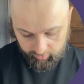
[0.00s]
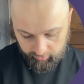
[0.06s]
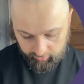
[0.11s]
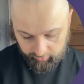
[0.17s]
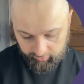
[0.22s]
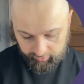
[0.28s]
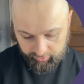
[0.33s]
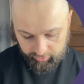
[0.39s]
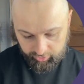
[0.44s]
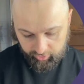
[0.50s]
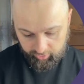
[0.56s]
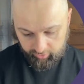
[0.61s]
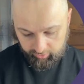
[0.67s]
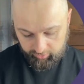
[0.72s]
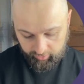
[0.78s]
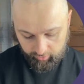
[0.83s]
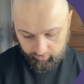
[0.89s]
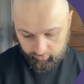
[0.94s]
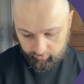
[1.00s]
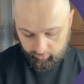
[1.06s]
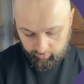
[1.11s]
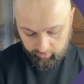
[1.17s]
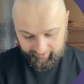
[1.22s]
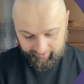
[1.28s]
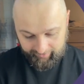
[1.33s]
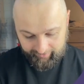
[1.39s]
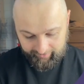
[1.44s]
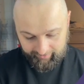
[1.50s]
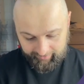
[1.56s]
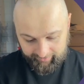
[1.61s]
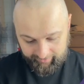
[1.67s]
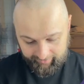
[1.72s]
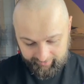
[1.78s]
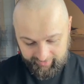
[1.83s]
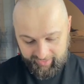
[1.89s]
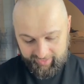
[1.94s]
Let's check it out.
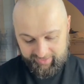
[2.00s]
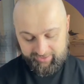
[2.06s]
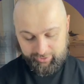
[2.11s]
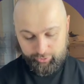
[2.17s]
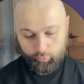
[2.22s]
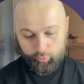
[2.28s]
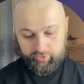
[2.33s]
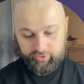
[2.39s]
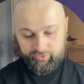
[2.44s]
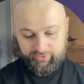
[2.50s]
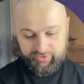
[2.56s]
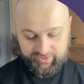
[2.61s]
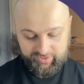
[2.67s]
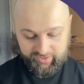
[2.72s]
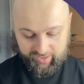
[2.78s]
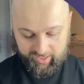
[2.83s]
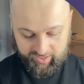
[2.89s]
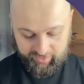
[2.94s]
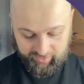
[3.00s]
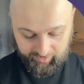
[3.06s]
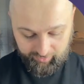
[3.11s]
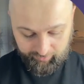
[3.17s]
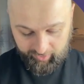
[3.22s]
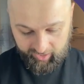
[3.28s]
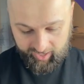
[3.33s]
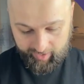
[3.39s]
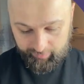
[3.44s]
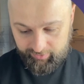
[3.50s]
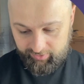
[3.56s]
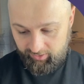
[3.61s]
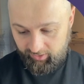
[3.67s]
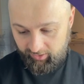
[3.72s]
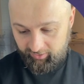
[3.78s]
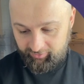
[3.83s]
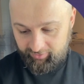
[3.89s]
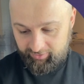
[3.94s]
Nice. We don't see any gaps
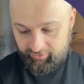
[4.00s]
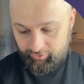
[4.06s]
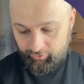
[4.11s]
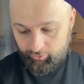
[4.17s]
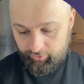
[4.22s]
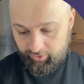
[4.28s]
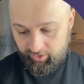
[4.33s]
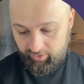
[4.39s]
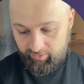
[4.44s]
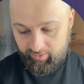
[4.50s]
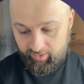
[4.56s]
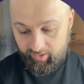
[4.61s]
and it's looking